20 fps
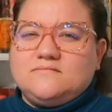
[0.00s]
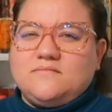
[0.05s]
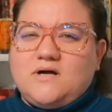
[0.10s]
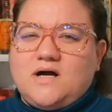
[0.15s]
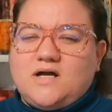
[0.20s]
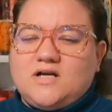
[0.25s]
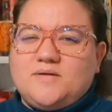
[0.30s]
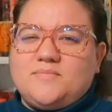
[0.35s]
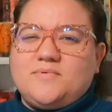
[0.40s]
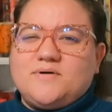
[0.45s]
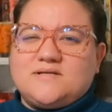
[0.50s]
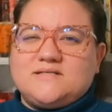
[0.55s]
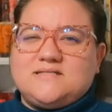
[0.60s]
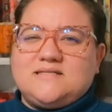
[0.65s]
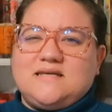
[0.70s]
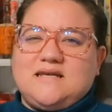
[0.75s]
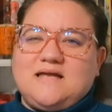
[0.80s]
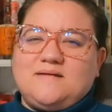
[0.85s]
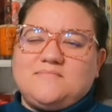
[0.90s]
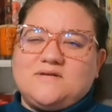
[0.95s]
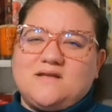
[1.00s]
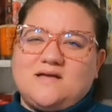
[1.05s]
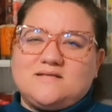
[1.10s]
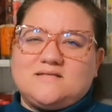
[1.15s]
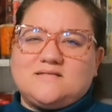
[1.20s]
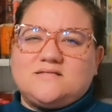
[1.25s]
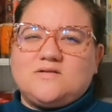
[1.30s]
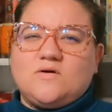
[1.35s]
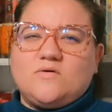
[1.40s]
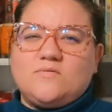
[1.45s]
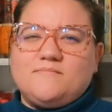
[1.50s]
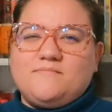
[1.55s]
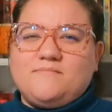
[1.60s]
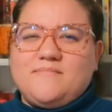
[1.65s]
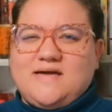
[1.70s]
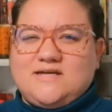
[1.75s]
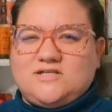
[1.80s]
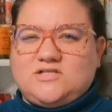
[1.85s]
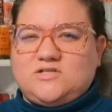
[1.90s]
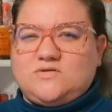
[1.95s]
audiobooks that I just don't
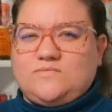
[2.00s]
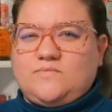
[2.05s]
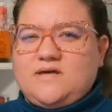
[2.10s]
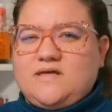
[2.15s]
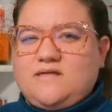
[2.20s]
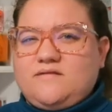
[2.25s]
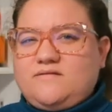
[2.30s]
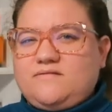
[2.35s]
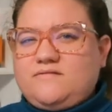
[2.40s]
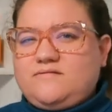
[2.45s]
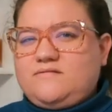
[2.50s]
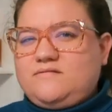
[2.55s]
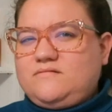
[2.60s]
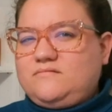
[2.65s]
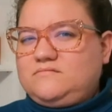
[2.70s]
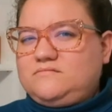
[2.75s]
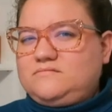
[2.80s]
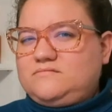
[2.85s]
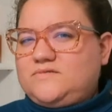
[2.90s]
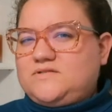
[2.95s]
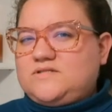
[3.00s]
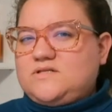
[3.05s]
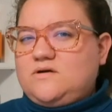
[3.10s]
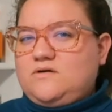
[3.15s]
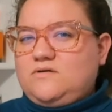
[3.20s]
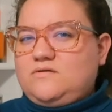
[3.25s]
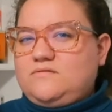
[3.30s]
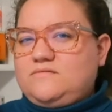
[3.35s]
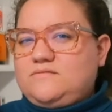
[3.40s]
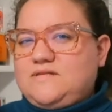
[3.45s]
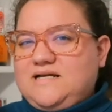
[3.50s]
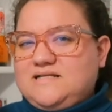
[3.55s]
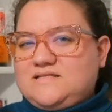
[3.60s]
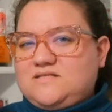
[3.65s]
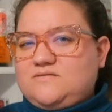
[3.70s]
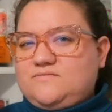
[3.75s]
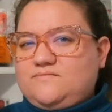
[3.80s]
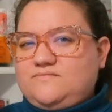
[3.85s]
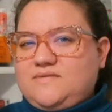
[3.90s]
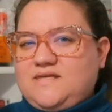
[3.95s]
mesh with. So
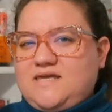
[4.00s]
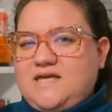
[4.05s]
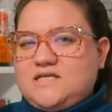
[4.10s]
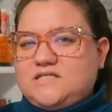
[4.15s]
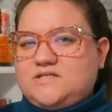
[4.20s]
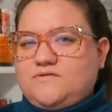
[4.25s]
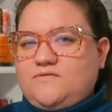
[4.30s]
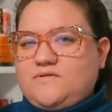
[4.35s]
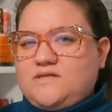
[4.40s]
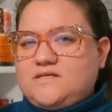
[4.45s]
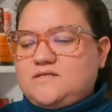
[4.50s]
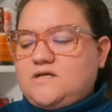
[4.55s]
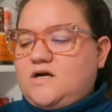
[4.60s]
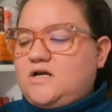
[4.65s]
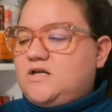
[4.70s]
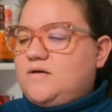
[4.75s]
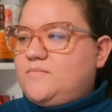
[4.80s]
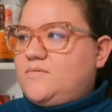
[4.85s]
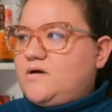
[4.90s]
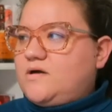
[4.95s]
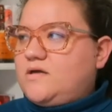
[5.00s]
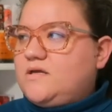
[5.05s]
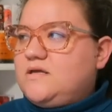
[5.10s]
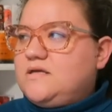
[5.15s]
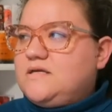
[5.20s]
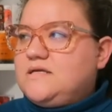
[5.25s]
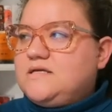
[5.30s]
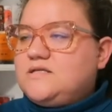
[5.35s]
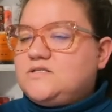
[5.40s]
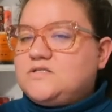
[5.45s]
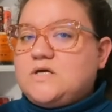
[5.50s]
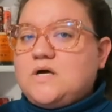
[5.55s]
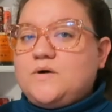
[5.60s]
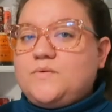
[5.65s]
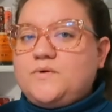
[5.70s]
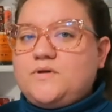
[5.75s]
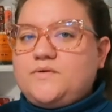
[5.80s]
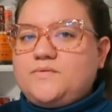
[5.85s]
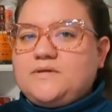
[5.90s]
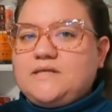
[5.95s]
that's the case for this audiobook. So I
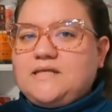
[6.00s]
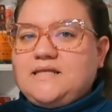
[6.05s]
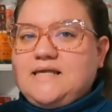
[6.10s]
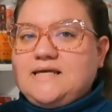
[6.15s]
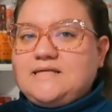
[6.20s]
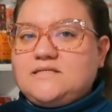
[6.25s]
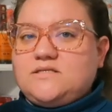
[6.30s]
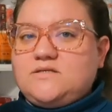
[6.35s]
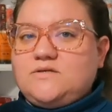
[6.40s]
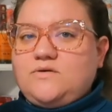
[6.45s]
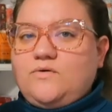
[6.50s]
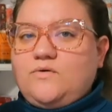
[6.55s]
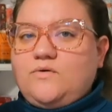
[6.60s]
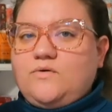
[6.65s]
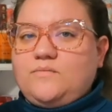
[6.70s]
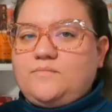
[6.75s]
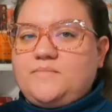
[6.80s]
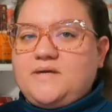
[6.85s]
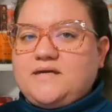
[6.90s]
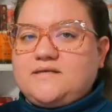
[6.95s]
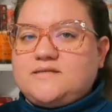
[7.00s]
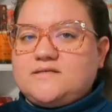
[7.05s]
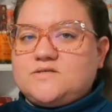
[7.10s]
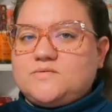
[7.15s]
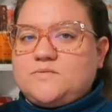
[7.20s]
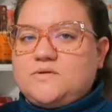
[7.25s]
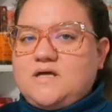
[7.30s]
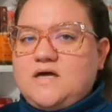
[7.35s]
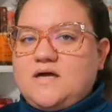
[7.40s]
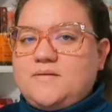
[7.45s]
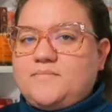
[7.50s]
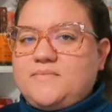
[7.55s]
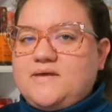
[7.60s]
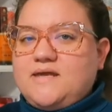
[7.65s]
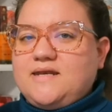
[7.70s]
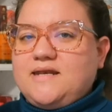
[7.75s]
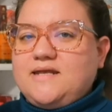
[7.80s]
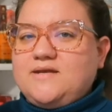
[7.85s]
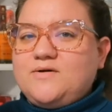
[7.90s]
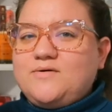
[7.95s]
would really like to pick this one up.
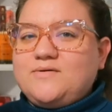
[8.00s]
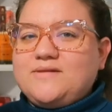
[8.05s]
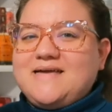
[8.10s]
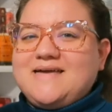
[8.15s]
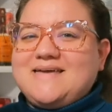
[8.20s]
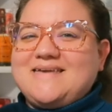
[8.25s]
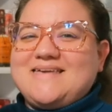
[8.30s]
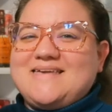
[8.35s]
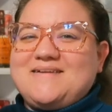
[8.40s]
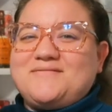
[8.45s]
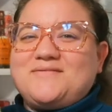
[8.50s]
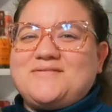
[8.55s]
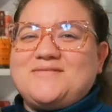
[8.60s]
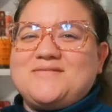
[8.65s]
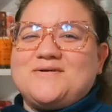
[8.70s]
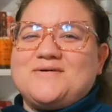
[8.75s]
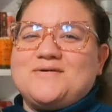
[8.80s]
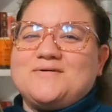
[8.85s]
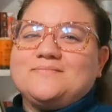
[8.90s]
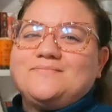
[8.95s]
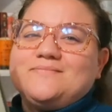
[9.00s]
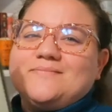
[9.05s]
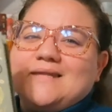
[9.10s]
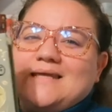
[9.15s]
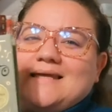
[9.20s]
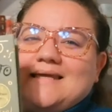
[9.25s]
And I know, like, even though